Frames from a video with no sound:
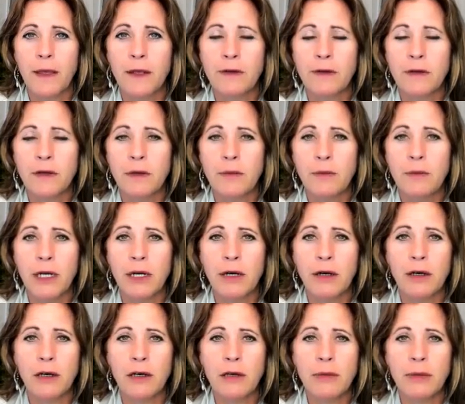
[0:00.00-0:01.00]
And so you might
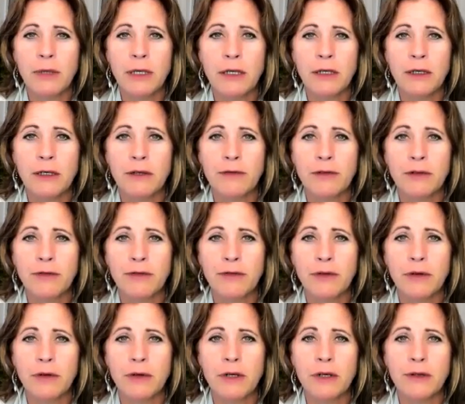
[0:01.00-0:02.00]
all be on different
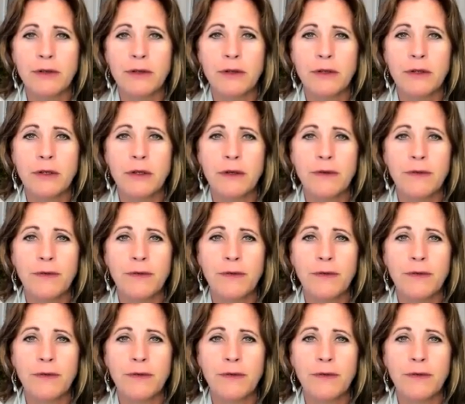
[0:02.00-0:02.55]
floors,